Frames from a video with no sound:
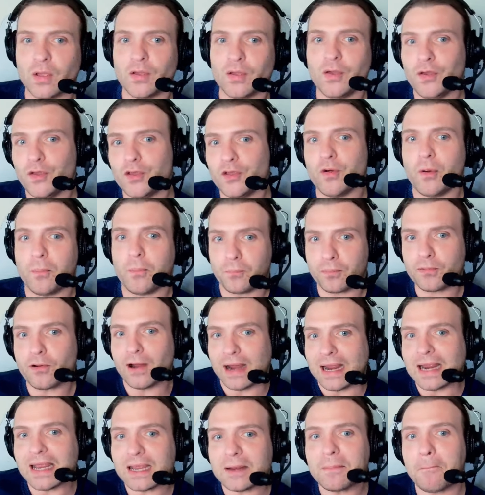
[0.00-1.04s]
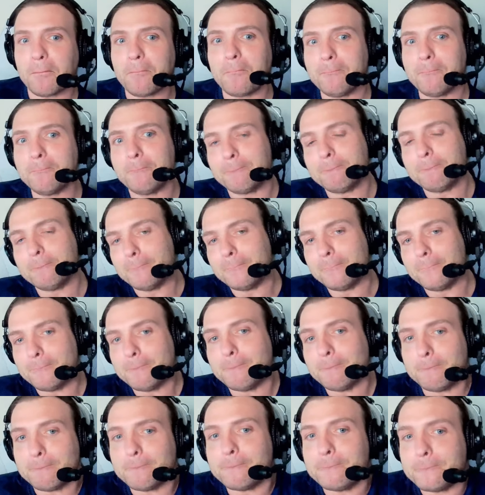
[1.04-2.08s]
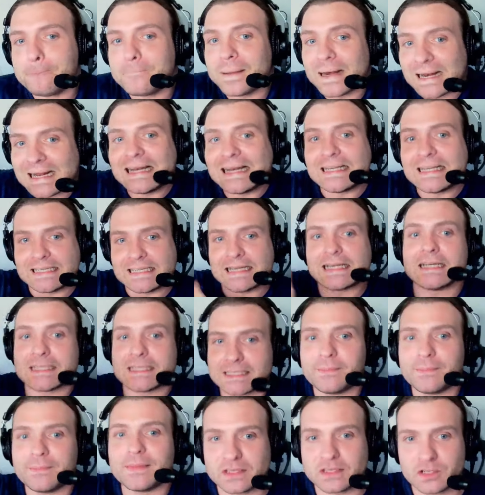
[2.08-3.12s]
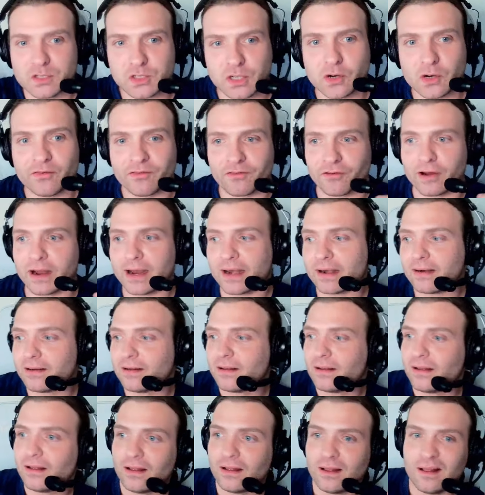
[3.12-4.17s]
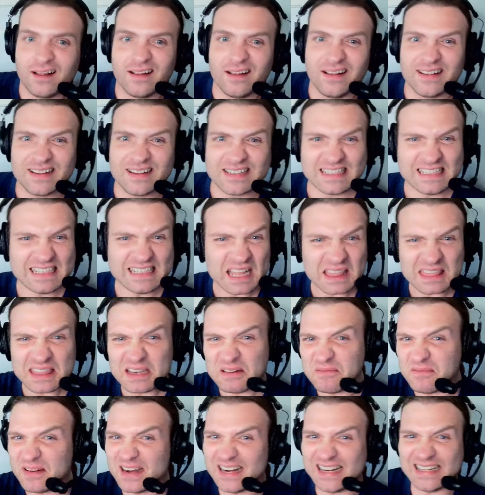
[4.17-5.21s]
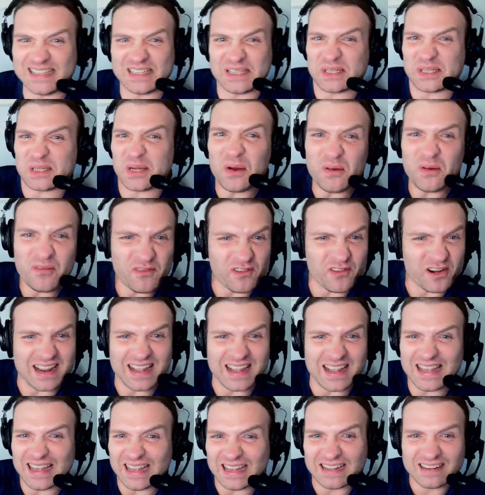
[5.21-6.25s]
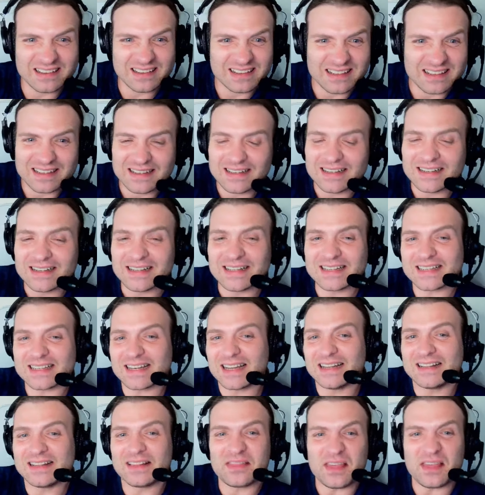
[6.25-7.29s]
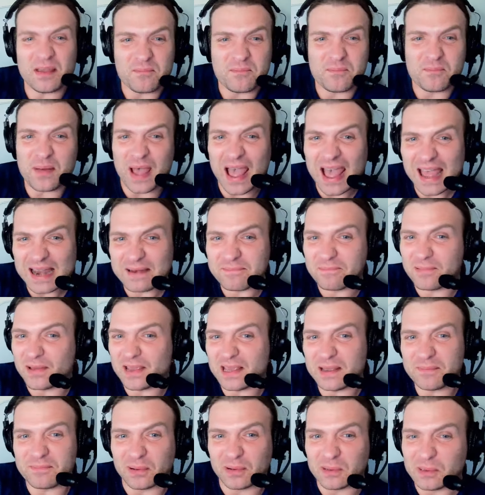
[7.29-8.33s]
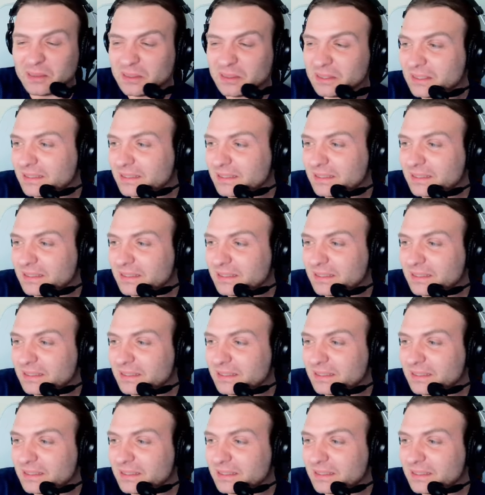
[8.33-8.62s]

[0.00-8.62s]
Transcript: you're a prick, but at least you got something to show for it. It's nothing really to show for it here. It's like they're bad people